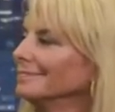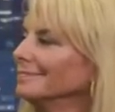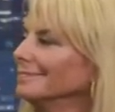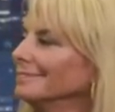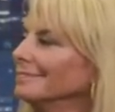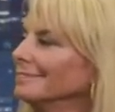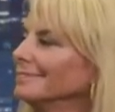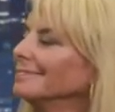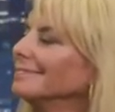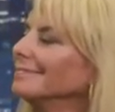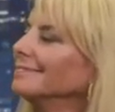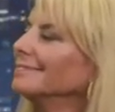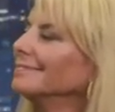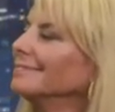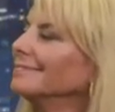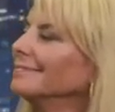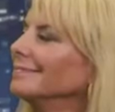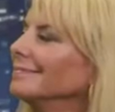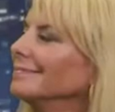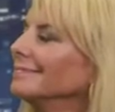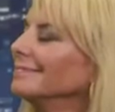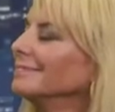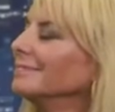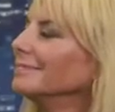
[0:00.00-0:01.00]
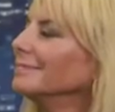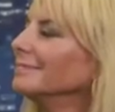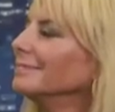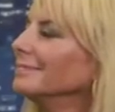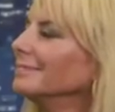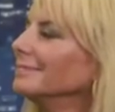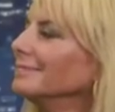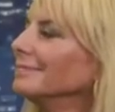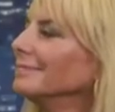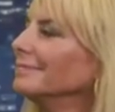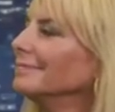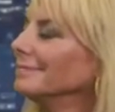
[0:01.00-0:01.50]

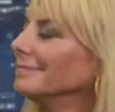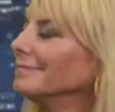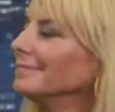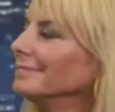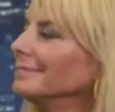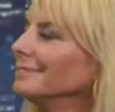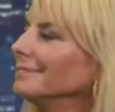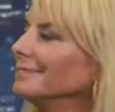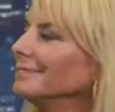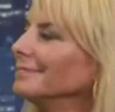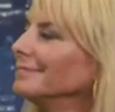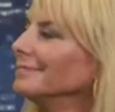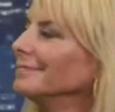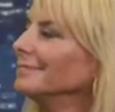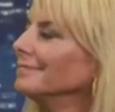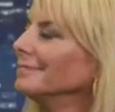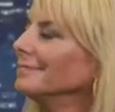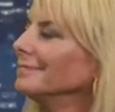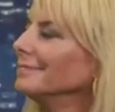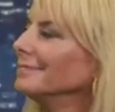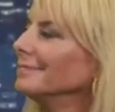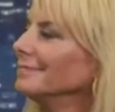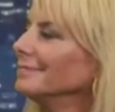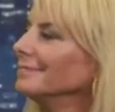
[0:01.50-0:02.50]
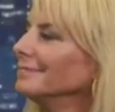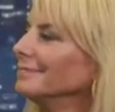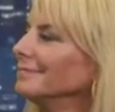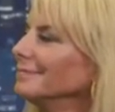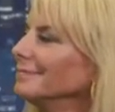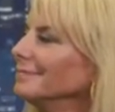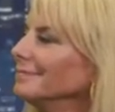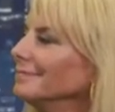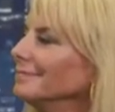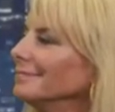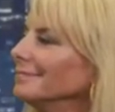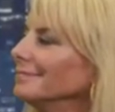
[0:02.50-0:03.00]

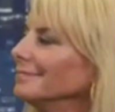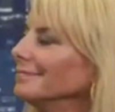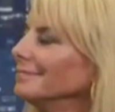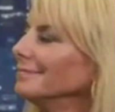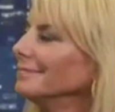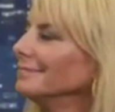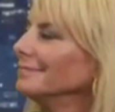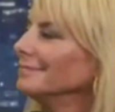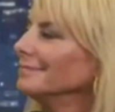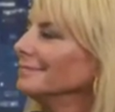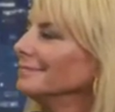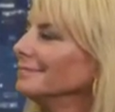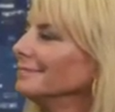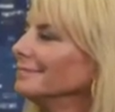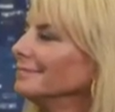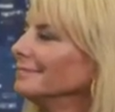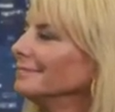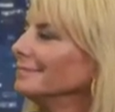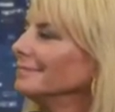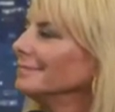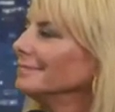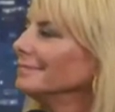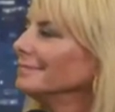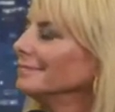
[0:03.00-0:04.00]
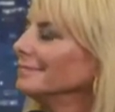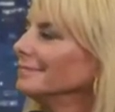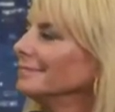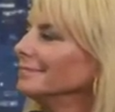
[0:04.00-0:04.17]
The person shown says nothing.